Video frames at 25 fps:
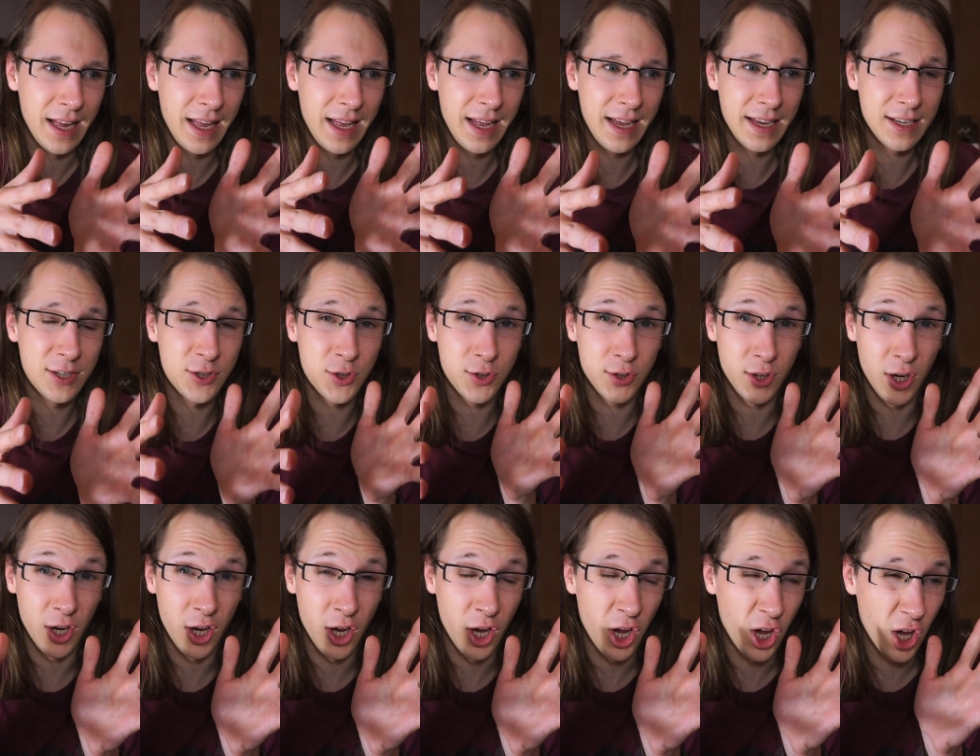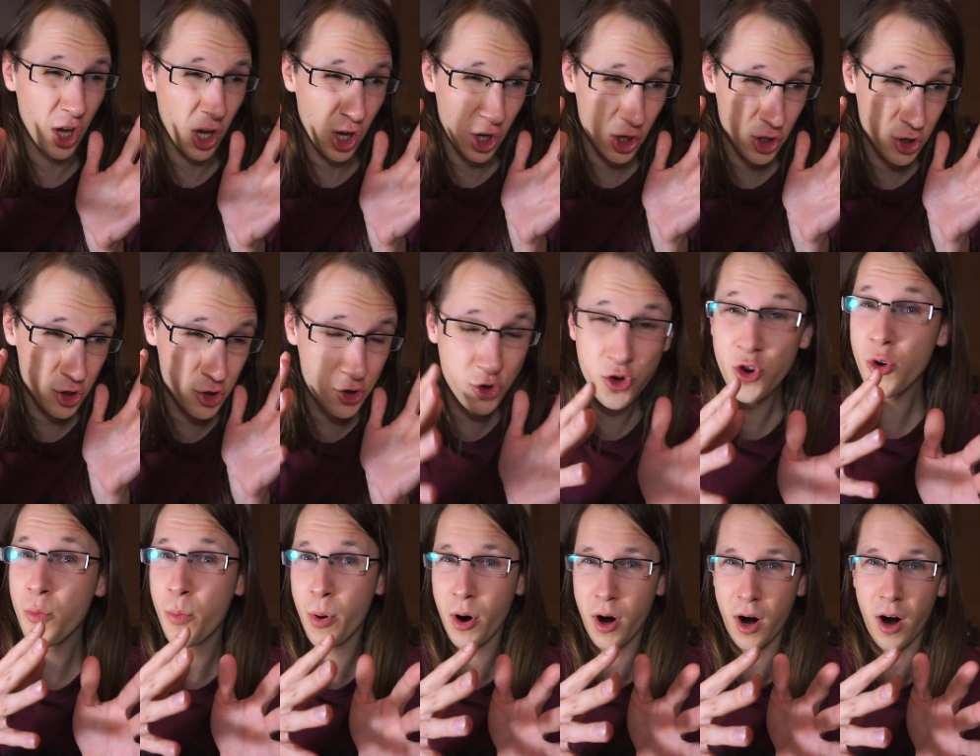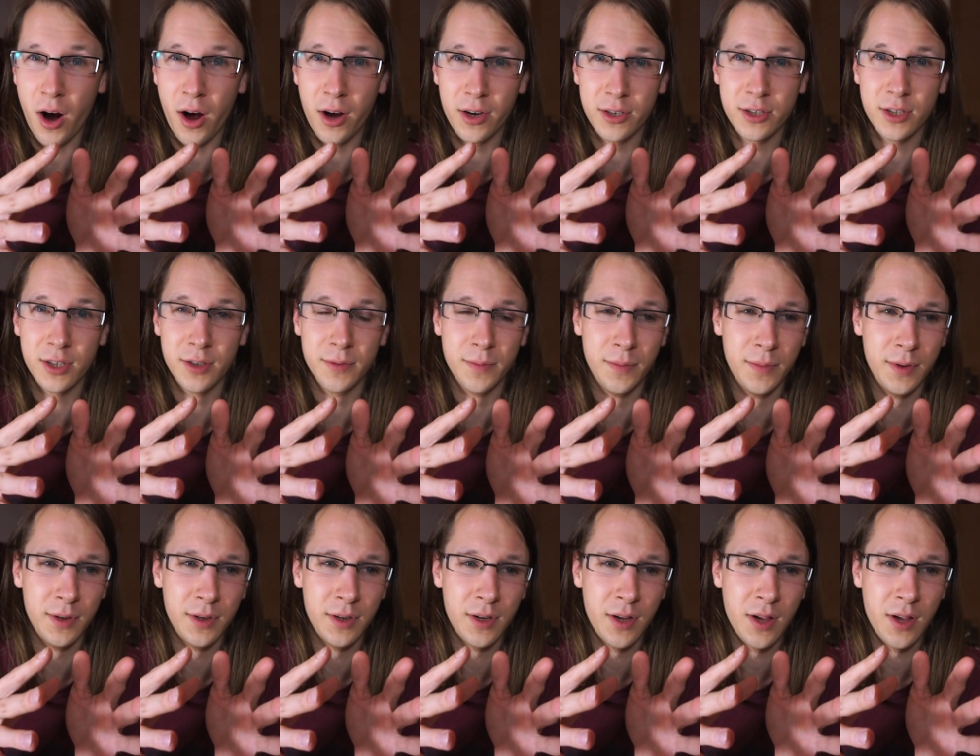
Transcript: is super awesome.